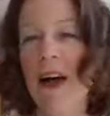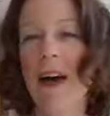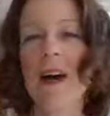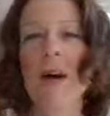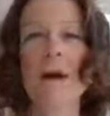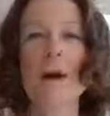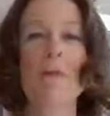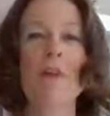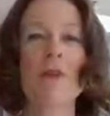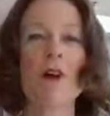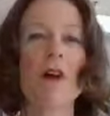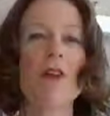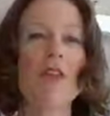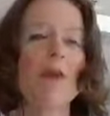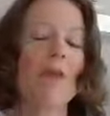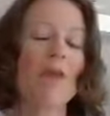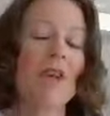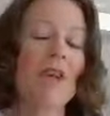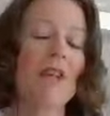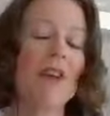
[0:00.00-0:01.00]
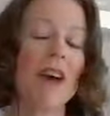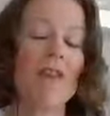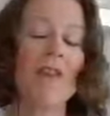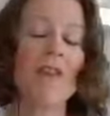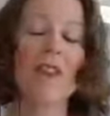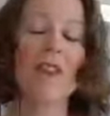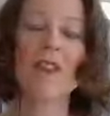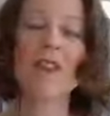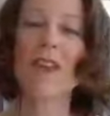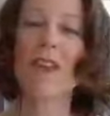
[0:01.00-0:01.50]
Although we
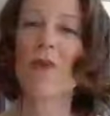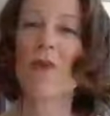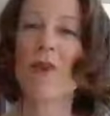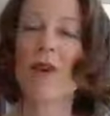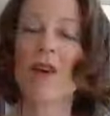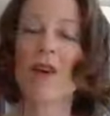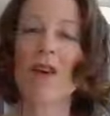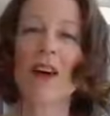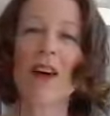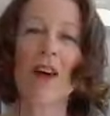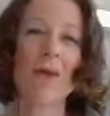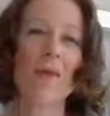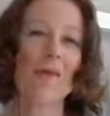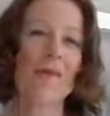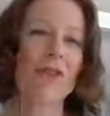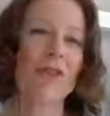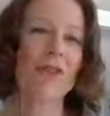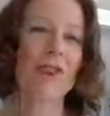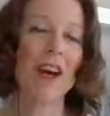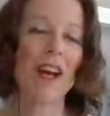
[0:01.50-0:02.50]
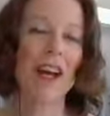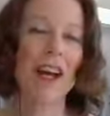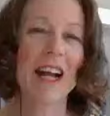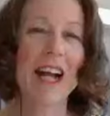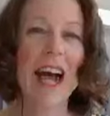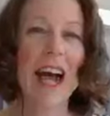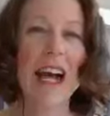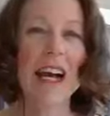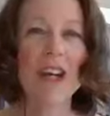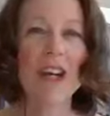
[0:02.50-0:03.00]
definitely will help to try to
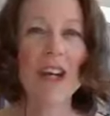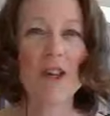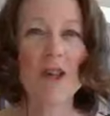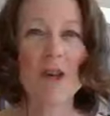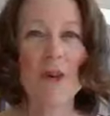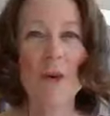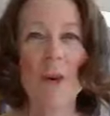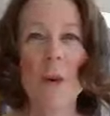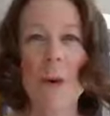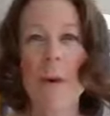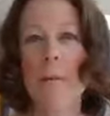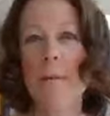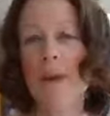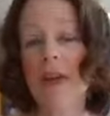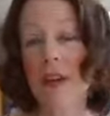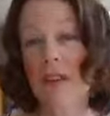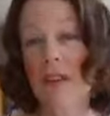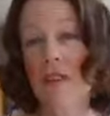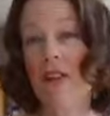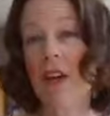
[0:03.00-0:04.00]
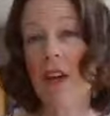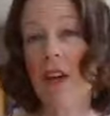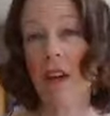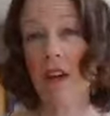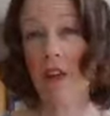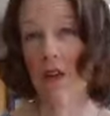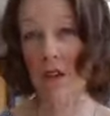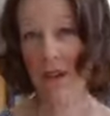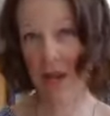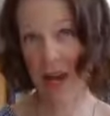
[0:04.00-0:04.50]
guide you based
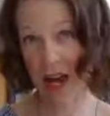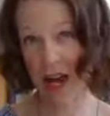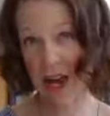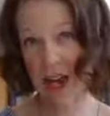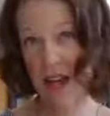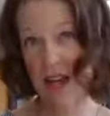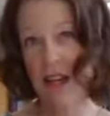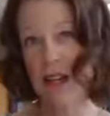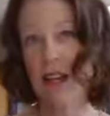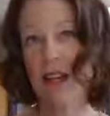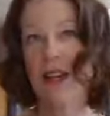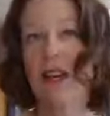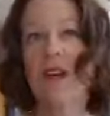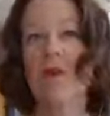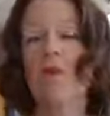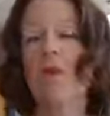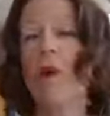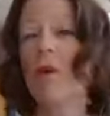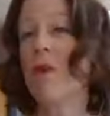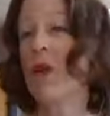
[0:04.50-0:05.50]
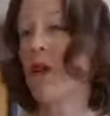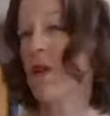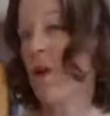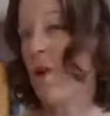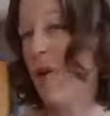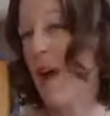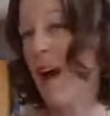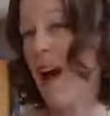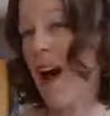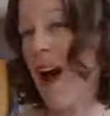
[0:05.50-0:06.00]
on your neck and what we know
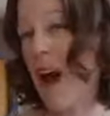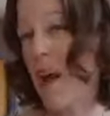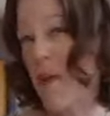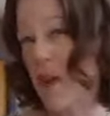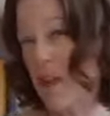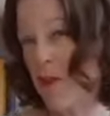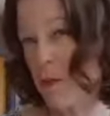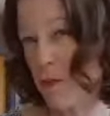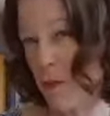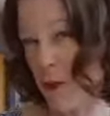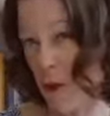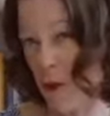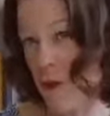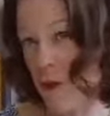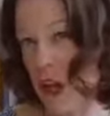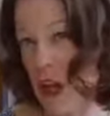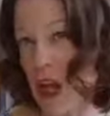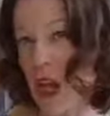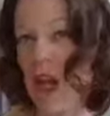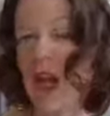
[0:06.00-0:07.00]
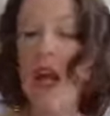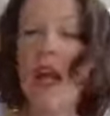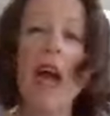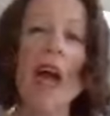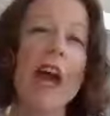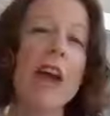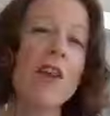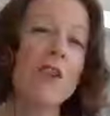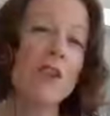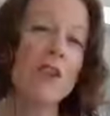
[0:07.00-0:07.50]
about how it's moving
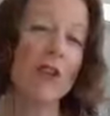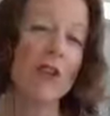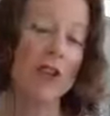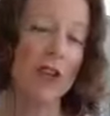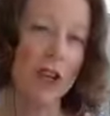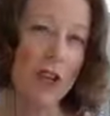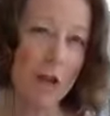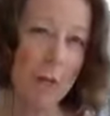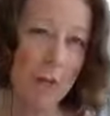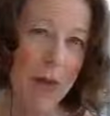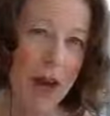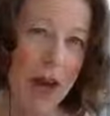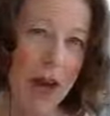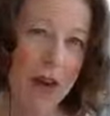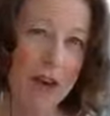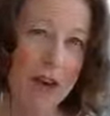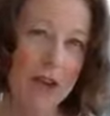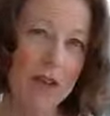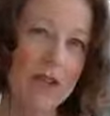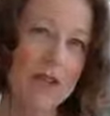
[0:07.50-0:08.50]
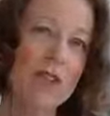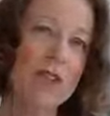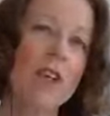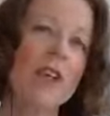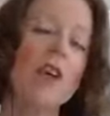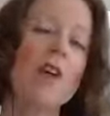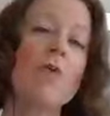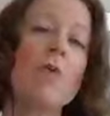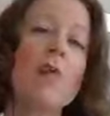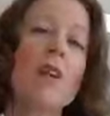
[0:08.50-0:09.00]
and your sleep patterns.
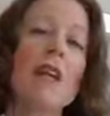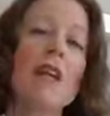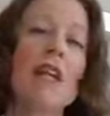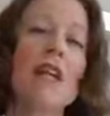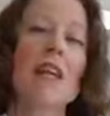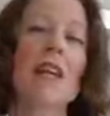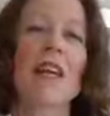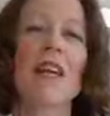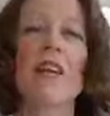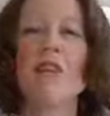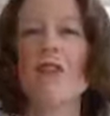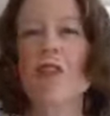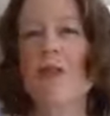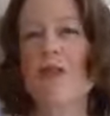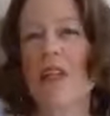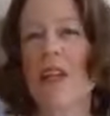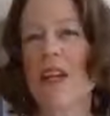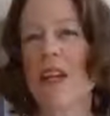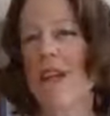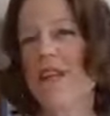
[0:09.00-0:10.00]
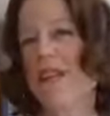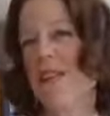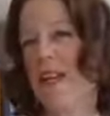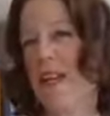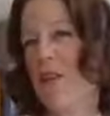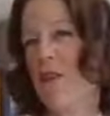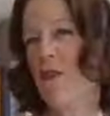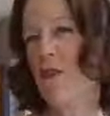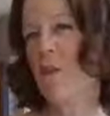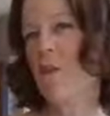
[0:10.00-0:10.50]
We can give you an
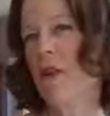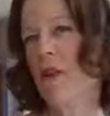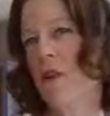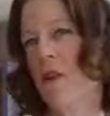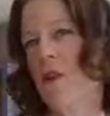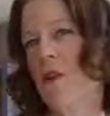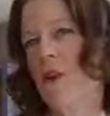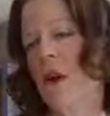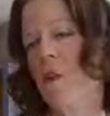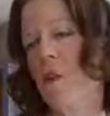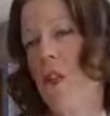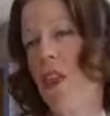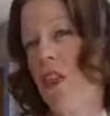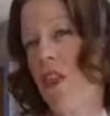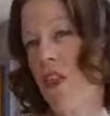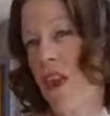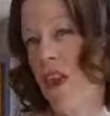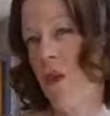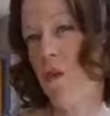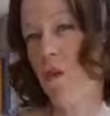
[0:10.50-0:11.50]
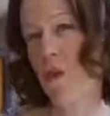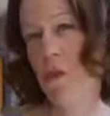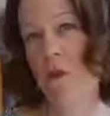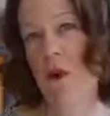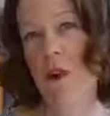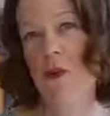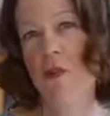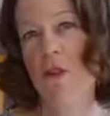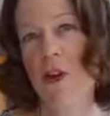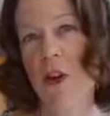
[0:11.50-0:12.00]
idea of a pillow that we think will
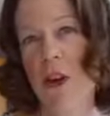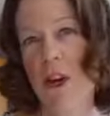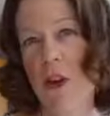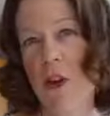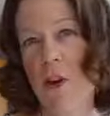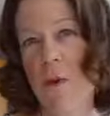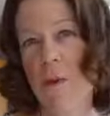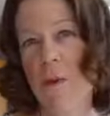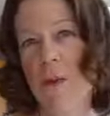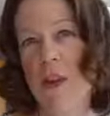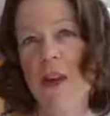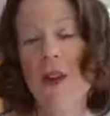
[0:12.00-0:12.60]
work for you.